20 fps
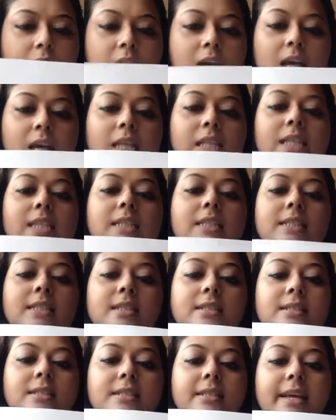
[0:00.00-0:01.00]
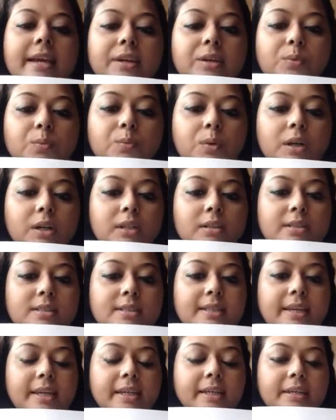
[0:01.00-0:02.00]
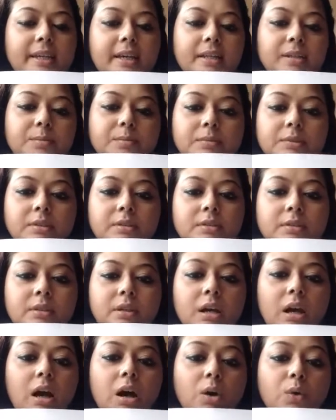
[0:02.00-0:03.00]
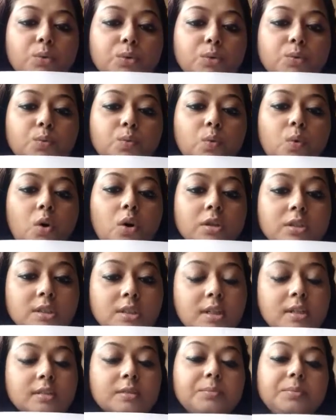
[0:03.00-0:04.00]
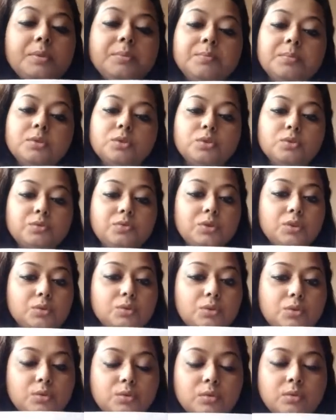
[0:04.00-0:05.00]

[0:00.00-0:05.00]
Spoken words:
This is the second one, the second animal, how you want other people to view you.